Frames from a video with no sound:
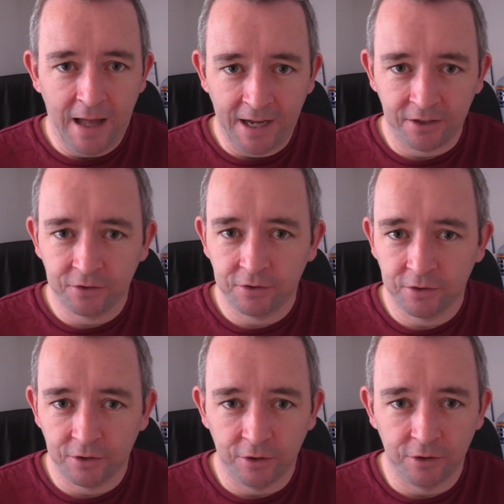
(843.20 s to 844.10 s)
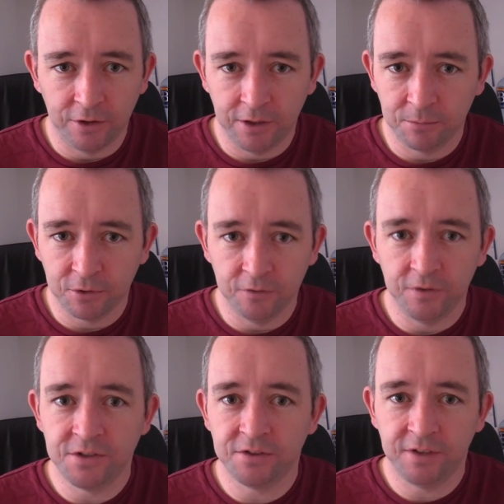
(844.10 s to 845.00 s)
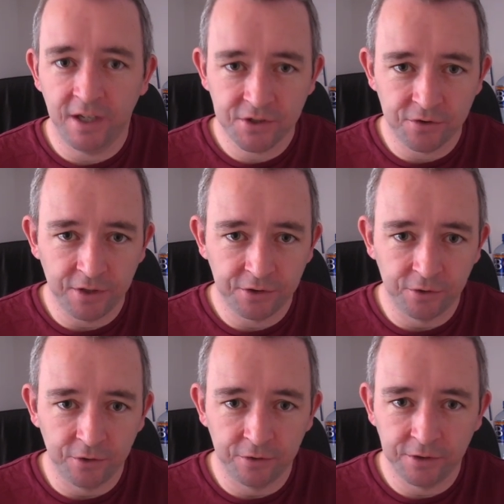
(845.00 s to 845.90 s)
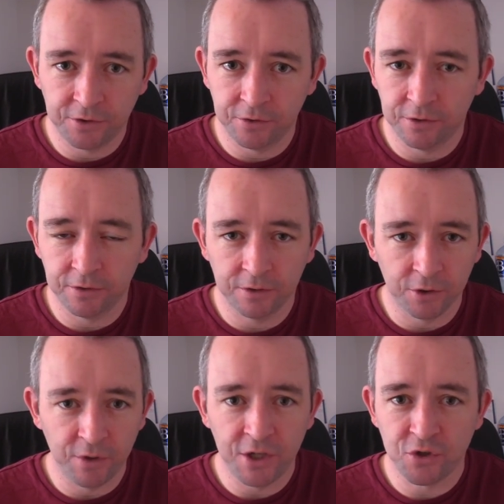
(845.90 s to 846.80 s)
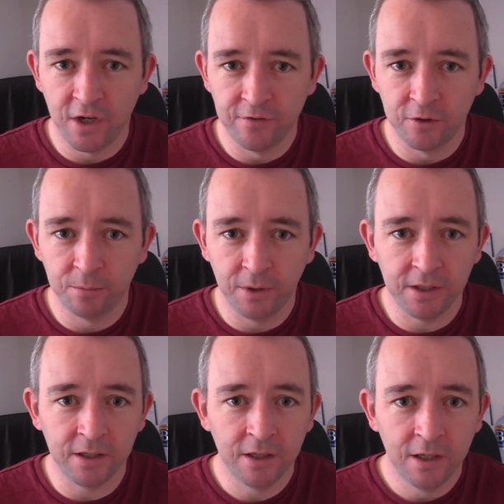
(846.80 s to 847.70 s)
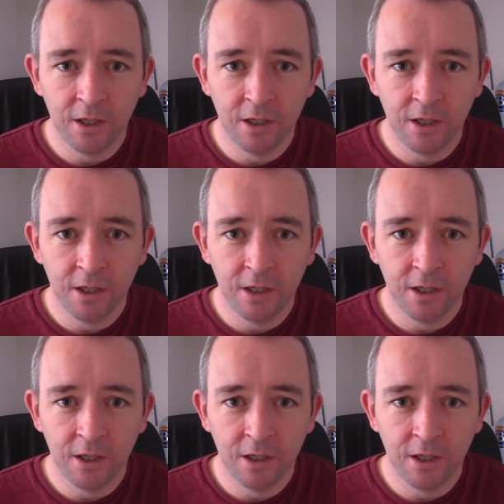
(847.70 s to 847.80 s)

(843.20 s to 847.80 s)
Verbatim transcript: act or um, convince the tester that they're that they're a great driver by